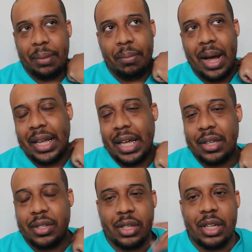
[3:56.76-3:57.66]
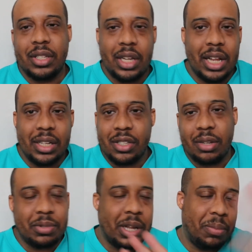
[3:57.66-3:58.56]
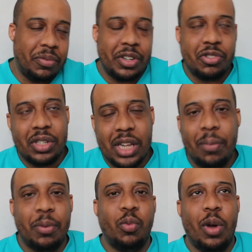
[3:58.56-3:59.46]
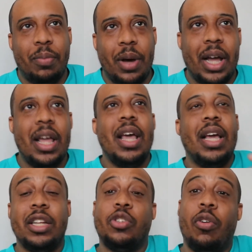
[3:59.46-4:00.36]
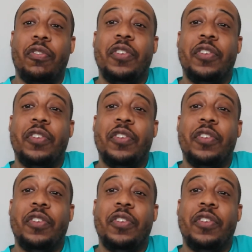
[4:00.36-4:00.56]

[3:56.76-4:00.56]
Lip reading: My guess is unless some type of injuries happen whereby it's not